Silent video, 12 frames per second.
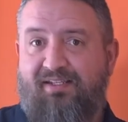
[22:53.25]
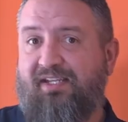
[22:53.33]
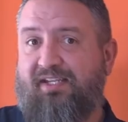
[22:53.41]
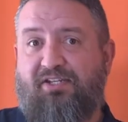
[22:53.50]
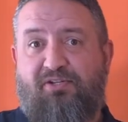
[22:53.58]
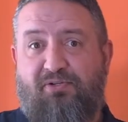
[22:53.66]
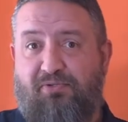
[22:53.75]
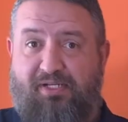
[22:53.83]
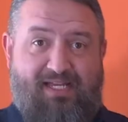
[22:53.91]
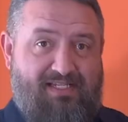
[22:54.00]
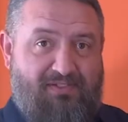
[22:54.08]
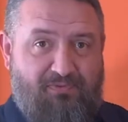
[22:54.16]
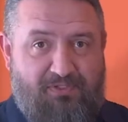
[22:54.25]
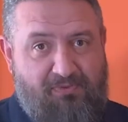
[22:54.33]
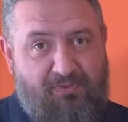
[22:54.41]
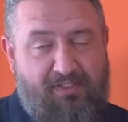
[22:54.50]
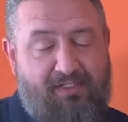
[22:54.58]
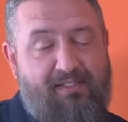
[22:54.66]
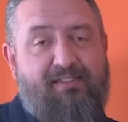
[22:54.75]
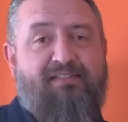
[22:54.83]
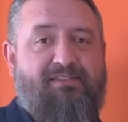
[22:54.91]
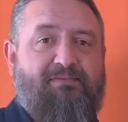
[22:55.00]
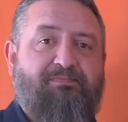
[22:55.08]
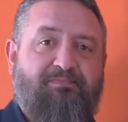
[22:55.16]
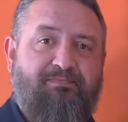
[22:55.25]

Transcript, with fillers: Can you guess which one it is?